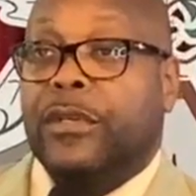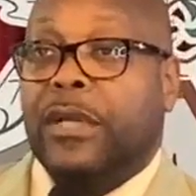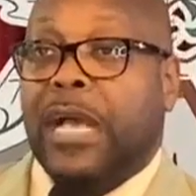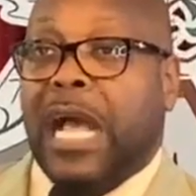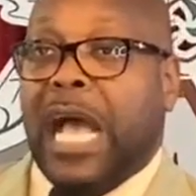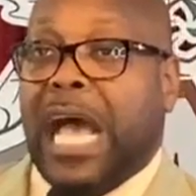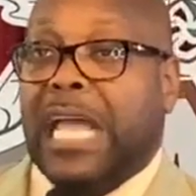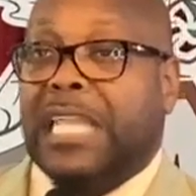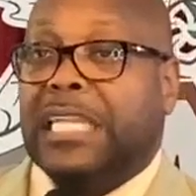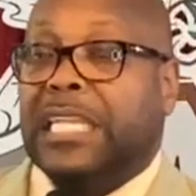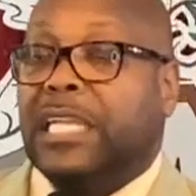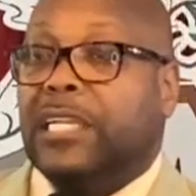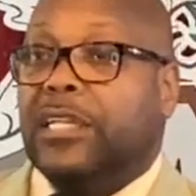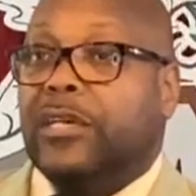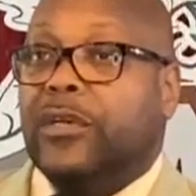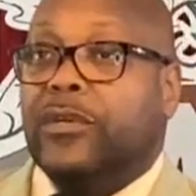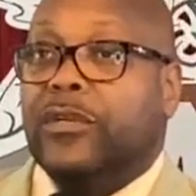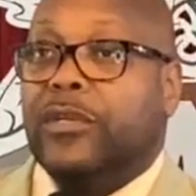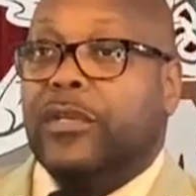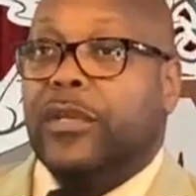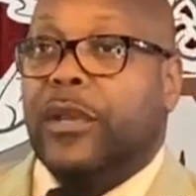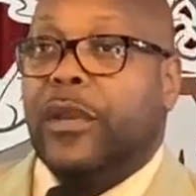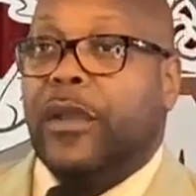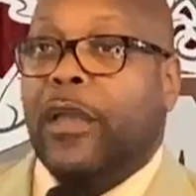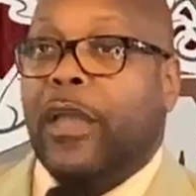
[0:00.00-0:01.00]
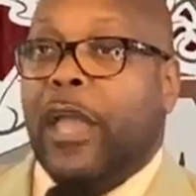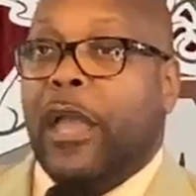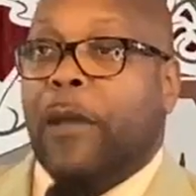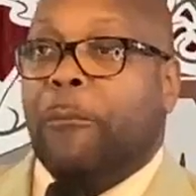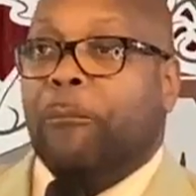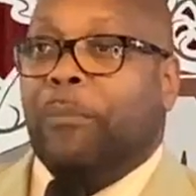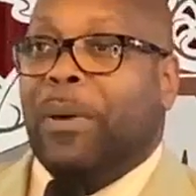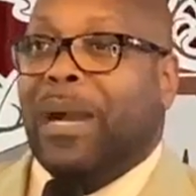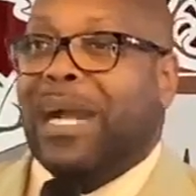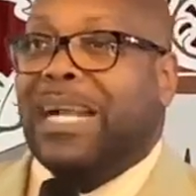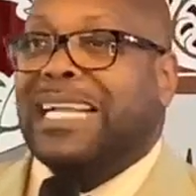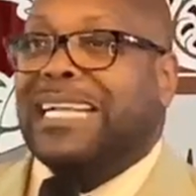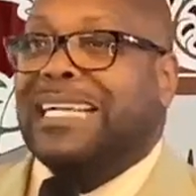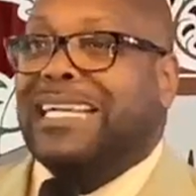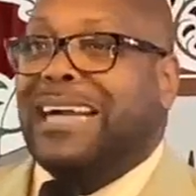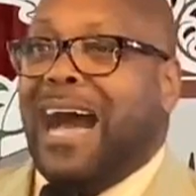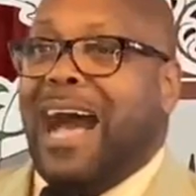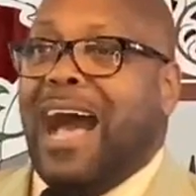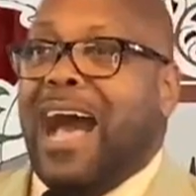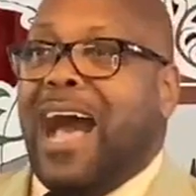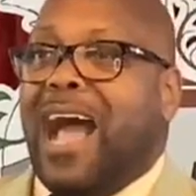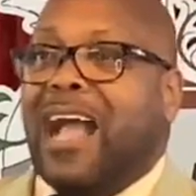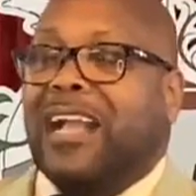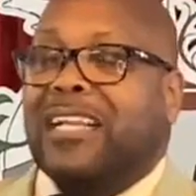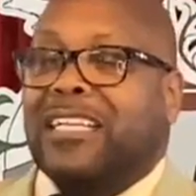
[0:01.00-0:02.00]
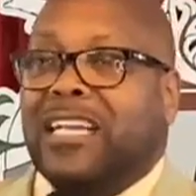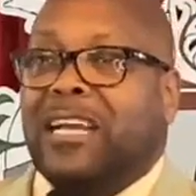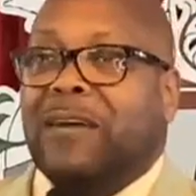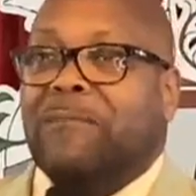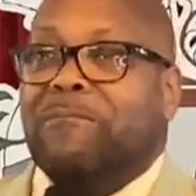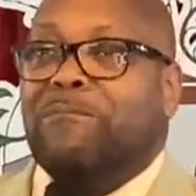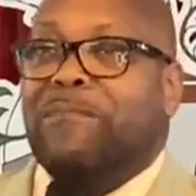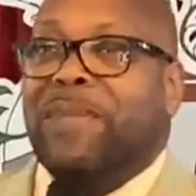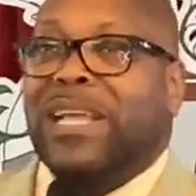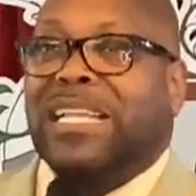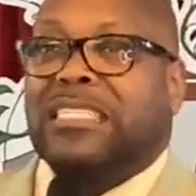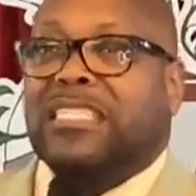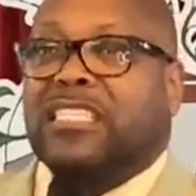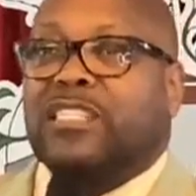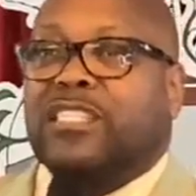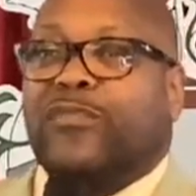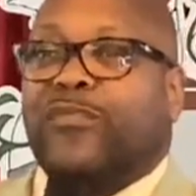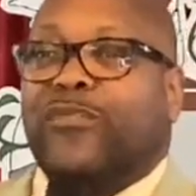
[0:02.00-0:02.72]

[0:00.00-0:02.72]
Hallelujah. But God commits